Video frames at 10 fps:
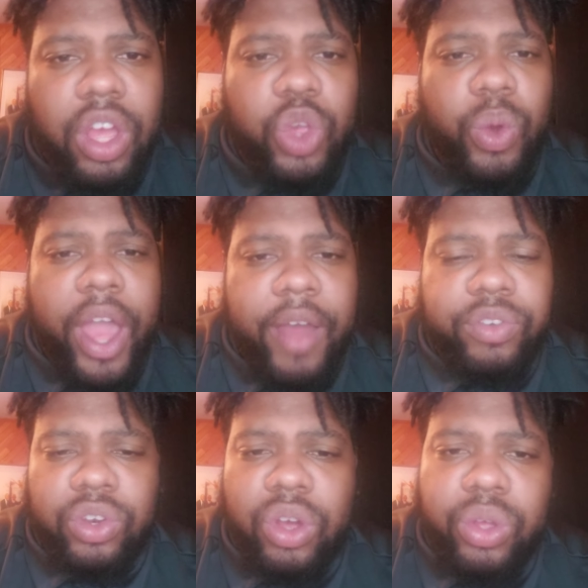You have
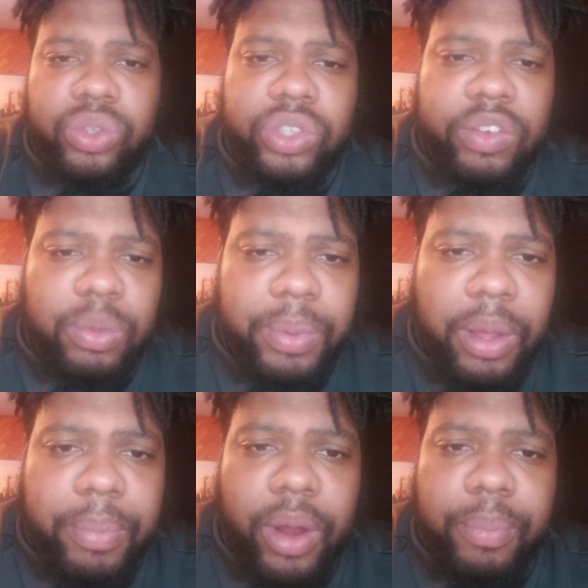to know yourself to be
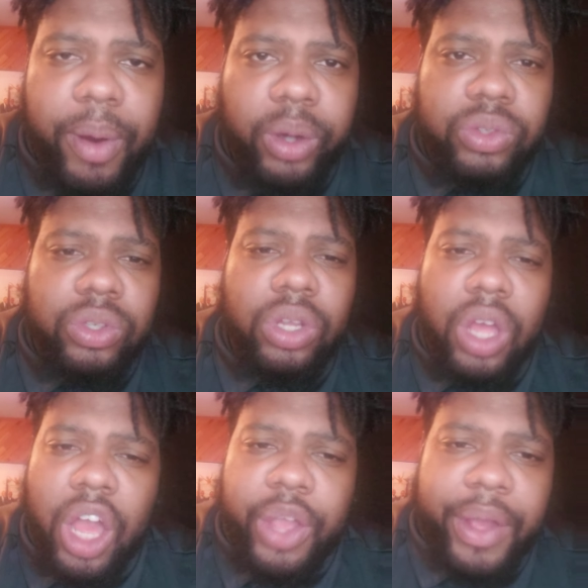a better person.
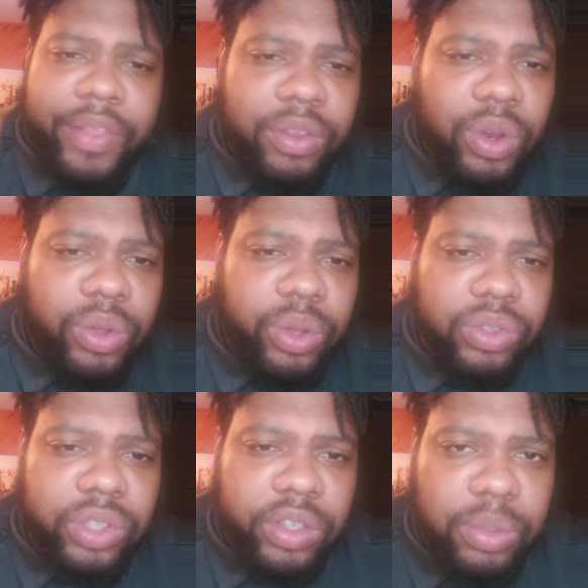You have to know
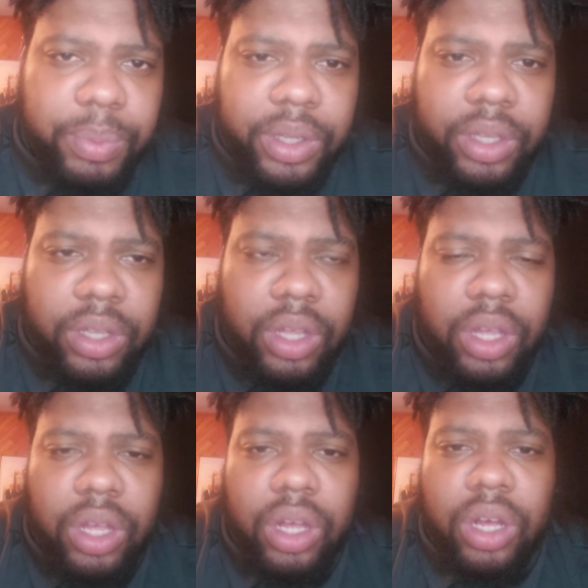yourself to be
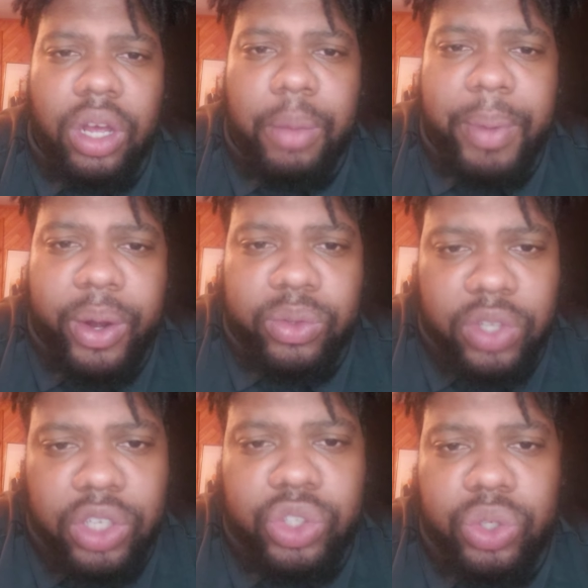a better
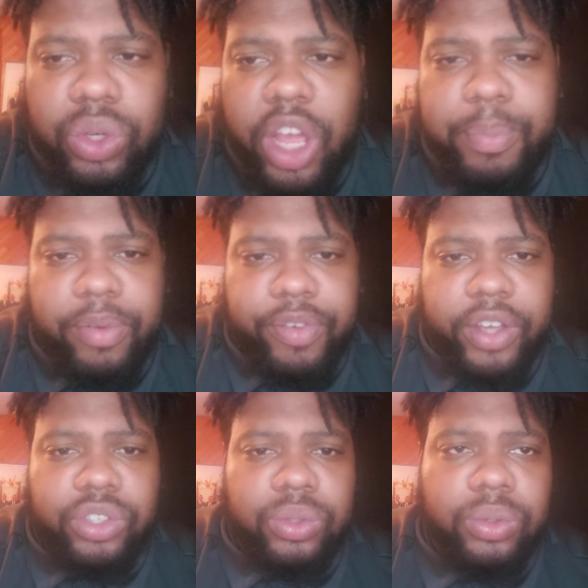teacher and
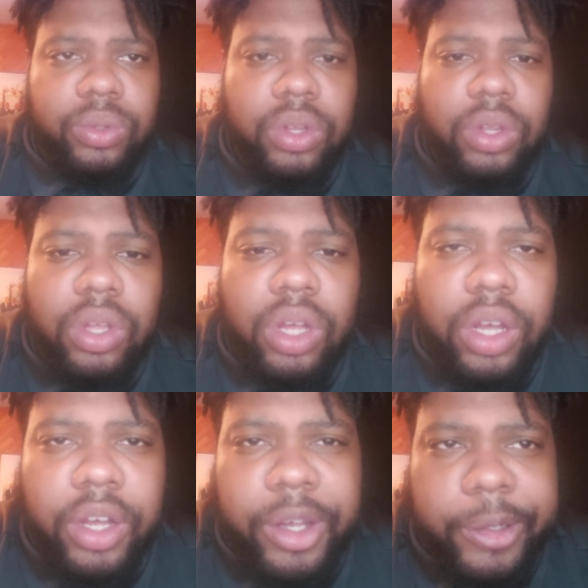professional.
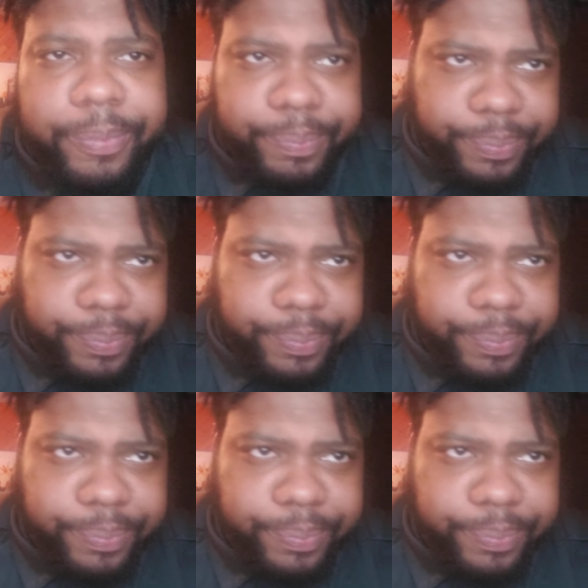Uh,